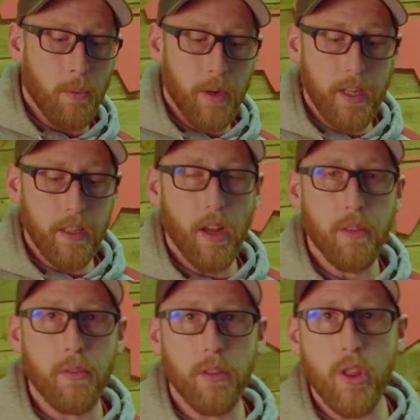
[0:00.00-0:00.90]
We didn't go
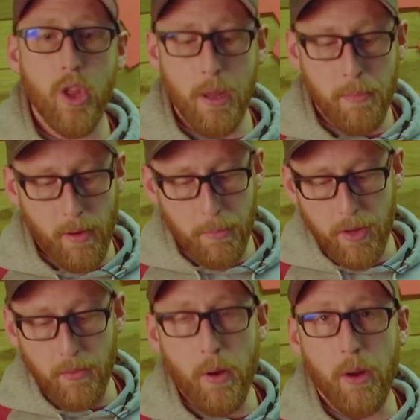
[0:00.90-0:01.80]
through the cheaper
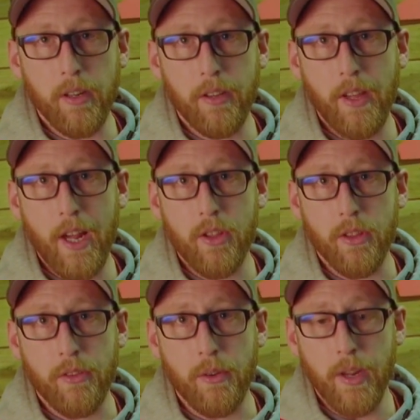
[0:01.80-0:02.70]
option of welding a
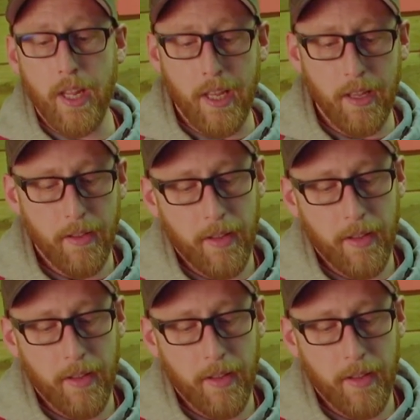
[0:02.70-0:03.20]
section through here.